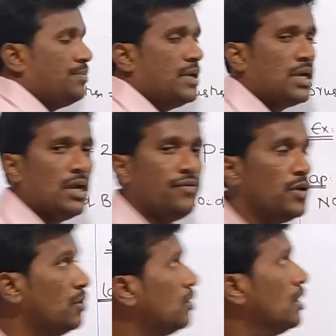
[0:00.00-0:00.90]
If they give
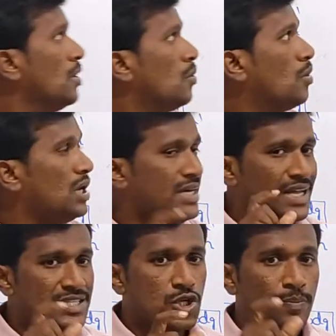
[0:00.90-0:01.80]
you
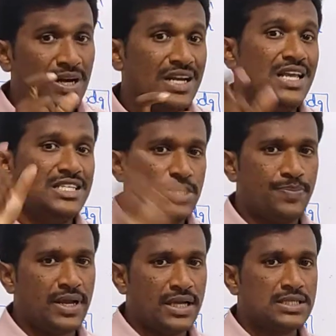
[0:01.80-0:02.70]
voltage drop at each
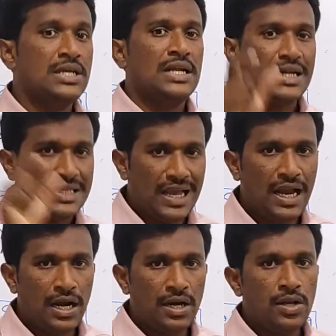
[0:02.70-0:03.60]
brush,
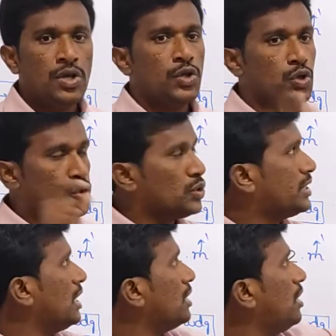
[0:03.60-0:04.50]
then you should
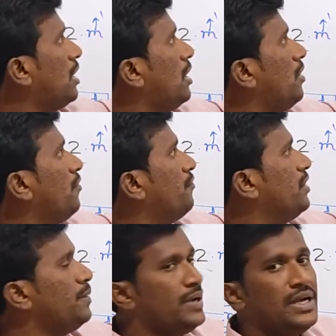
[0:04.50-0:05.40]
take a
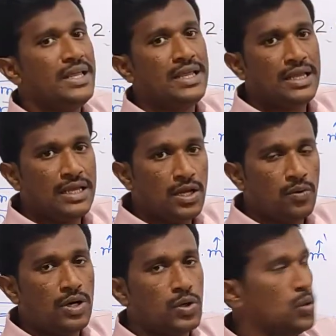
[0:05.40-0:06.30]
VBD
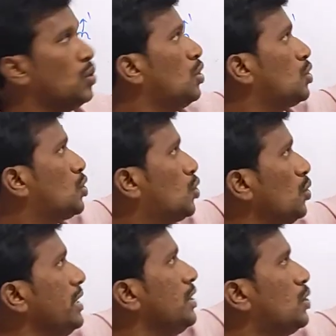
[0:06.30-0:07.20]
equal to
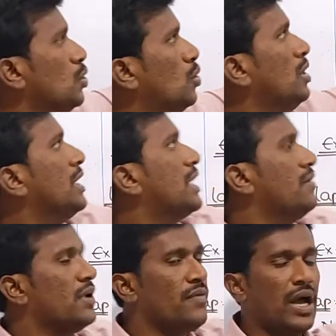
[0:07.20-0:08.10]
2 into
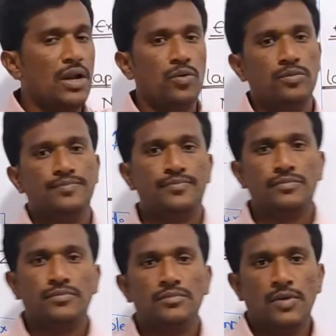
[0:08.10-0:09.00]
given value.
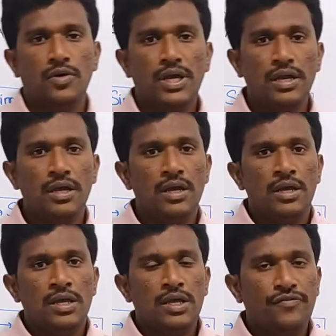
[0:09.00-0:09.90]
Okay,
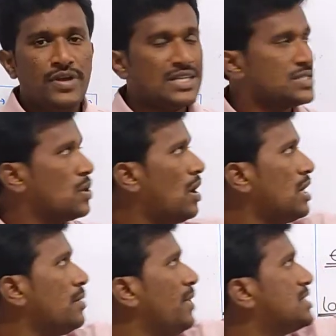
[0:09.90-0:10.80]
if he has
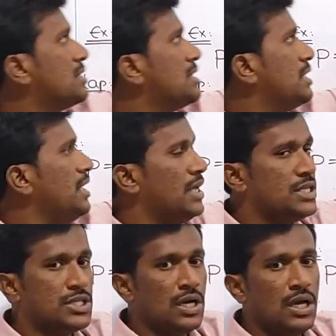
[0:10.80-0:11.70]
not mentioned that
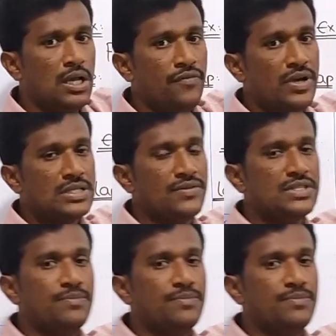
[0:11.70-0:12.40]
each, if he has given